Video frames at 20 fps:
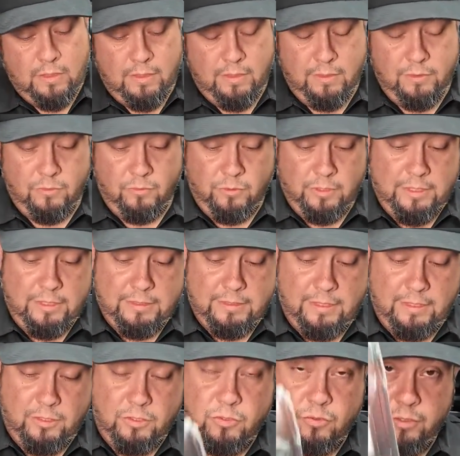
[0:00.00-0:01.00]
This is where it gets
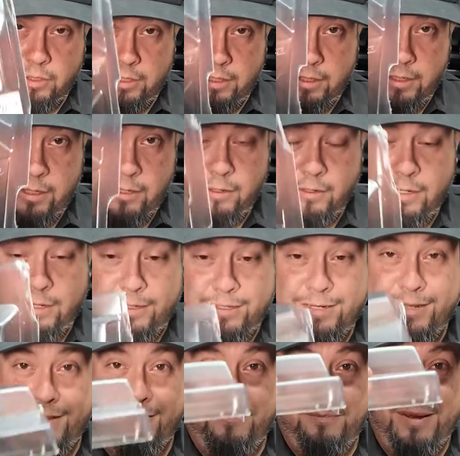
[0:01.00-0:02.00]
kind of tricky here.
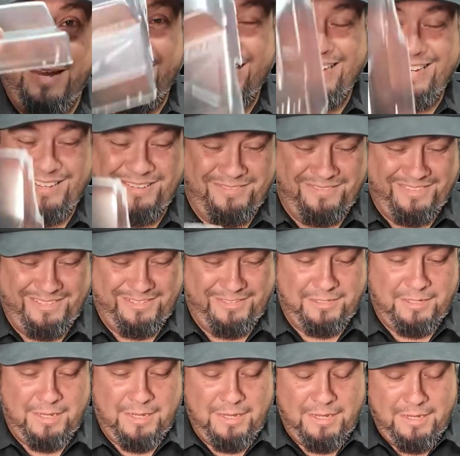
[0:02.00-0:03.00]
To the back of
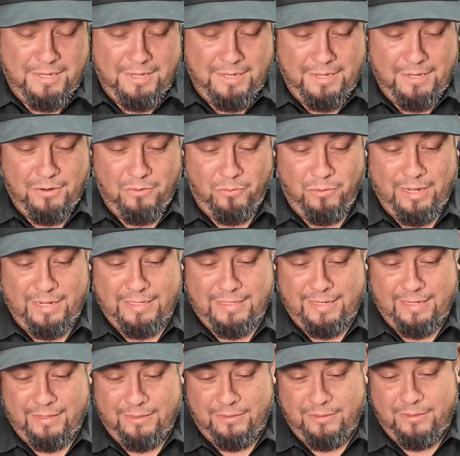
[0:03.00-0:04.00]
this
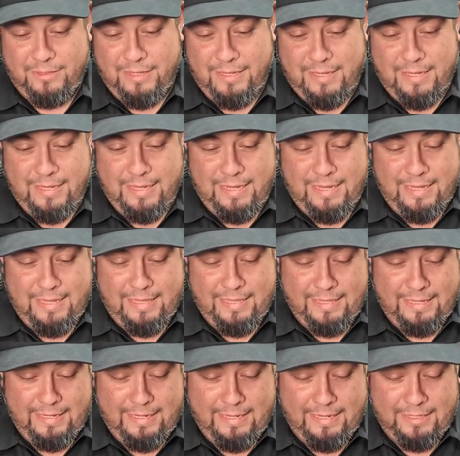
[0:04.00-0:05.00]
rectangle. And
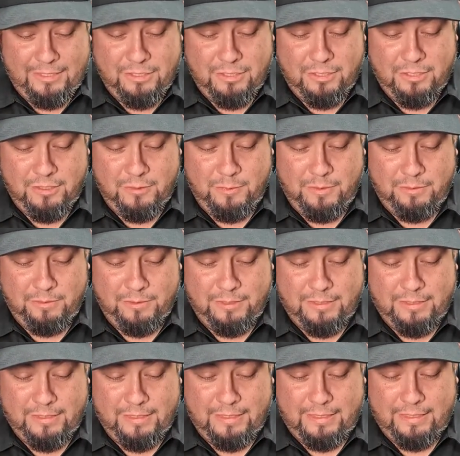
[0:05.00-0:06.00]
then I should just be able to
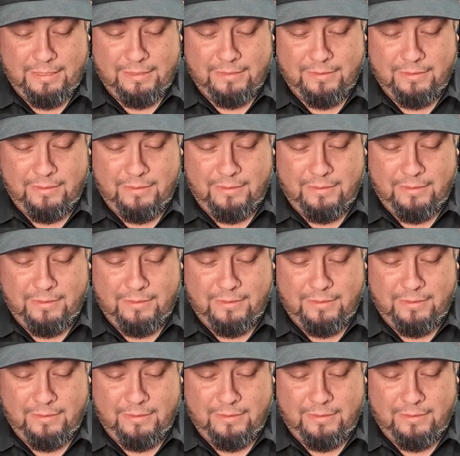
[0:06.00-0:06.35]
stick this